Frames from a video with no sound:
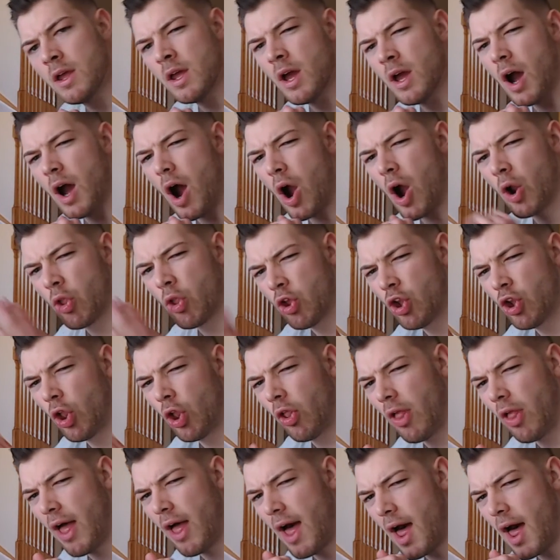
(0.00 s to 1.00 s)
our
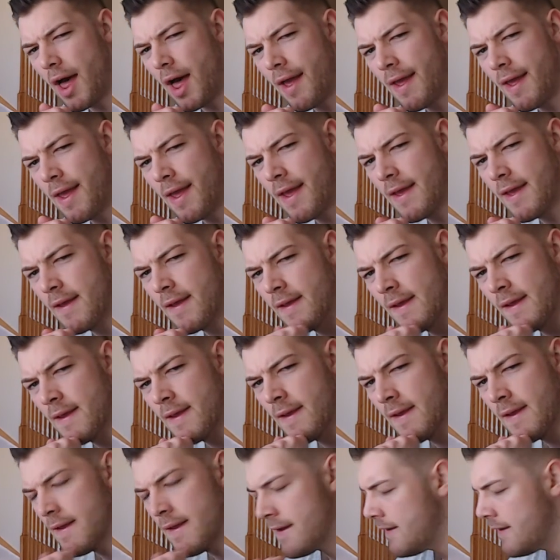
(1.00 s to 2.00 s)
little
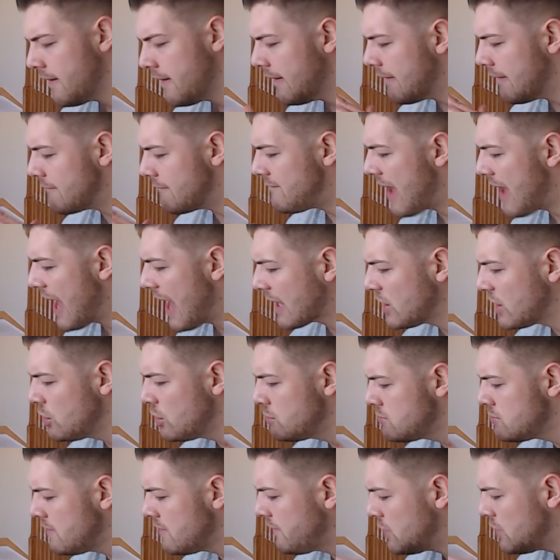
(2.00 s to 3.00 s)

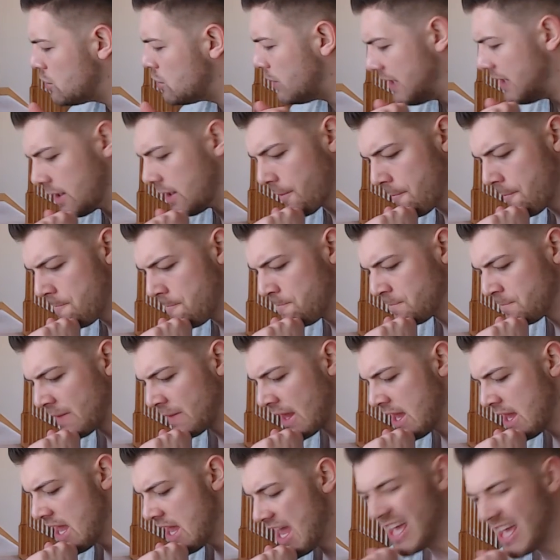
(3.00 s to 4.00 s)
vacuum review here,
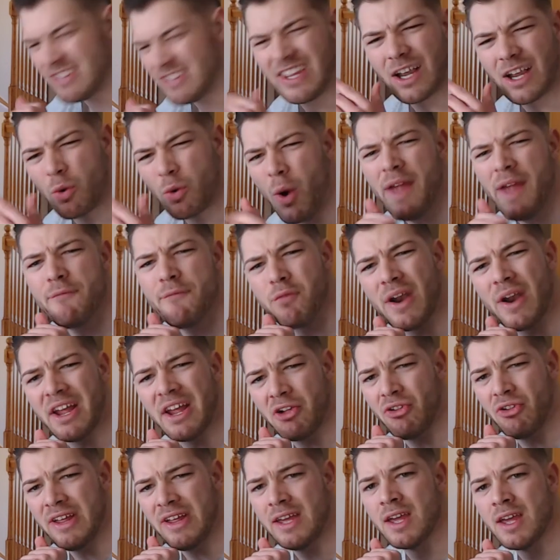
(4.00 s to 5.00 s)
is that quite
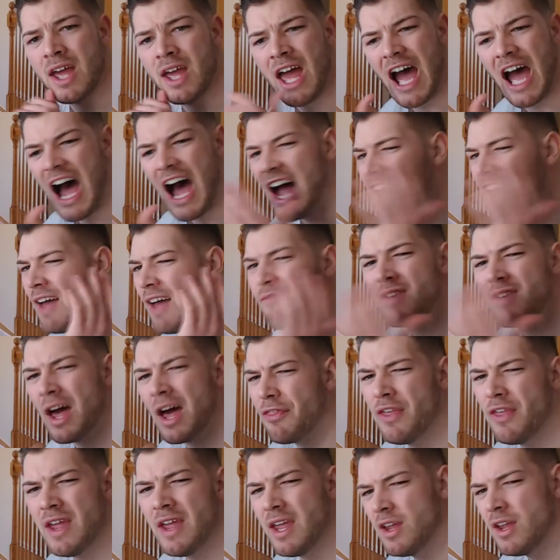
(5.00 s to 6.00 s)
frankly, I have
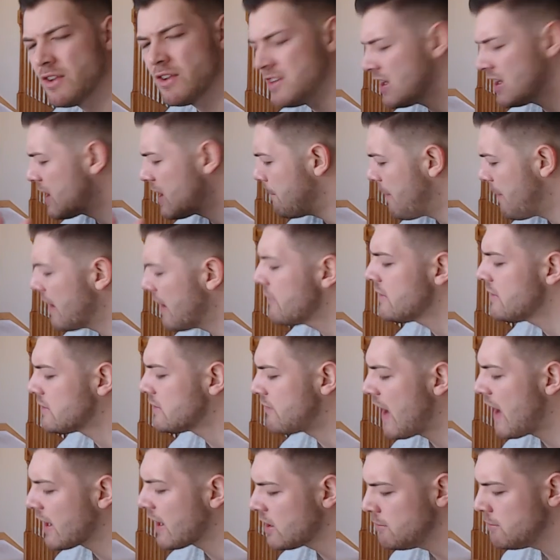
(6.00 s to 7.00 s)
nothing to compare this
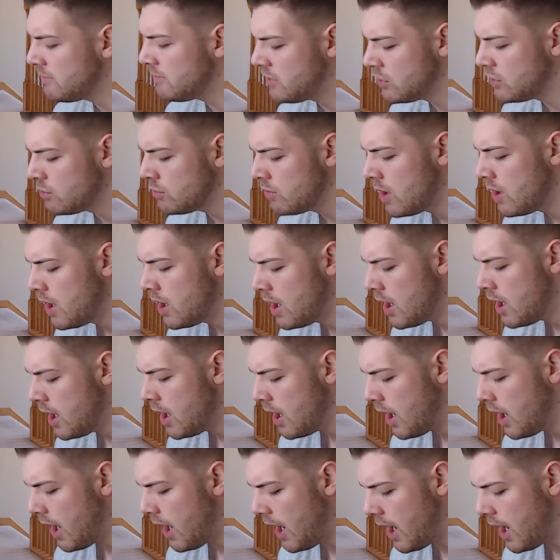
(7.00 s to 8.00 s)
vacuum to.
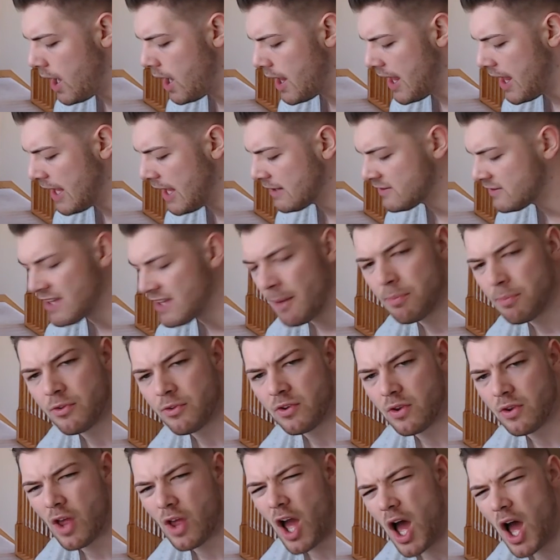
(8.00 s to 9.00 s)

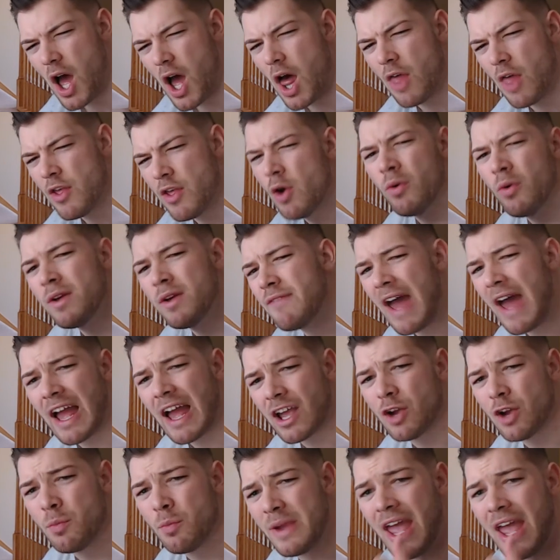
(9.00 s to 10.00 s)
Except the only
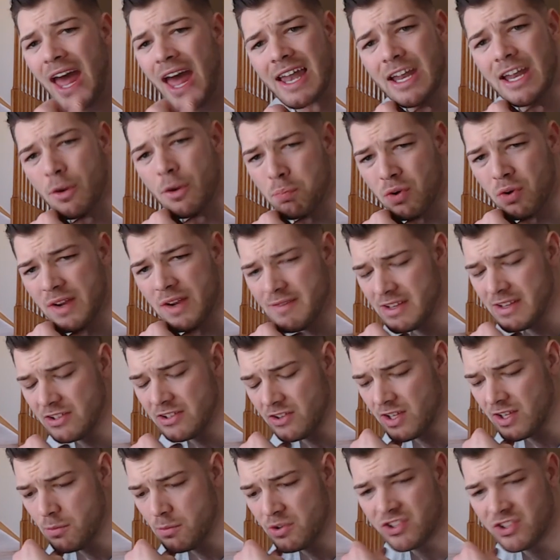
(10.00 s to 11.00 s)
vacuum we had here
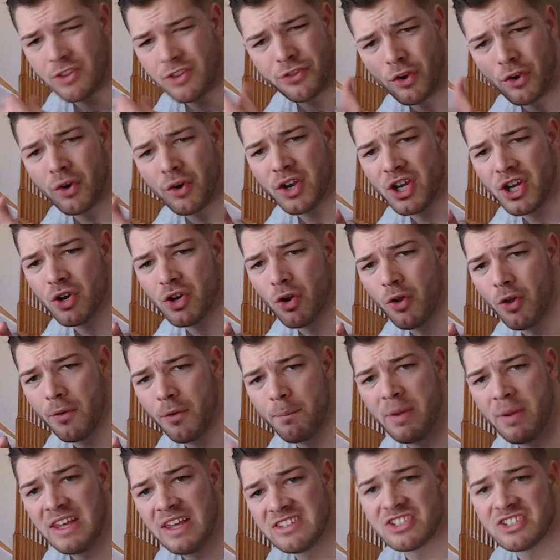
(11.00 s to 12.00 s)
previously was a 30-year-old
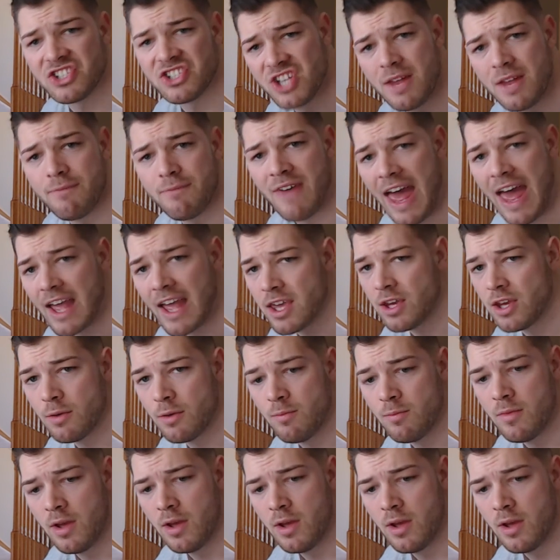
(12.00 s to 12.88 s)
piece of shit vacuum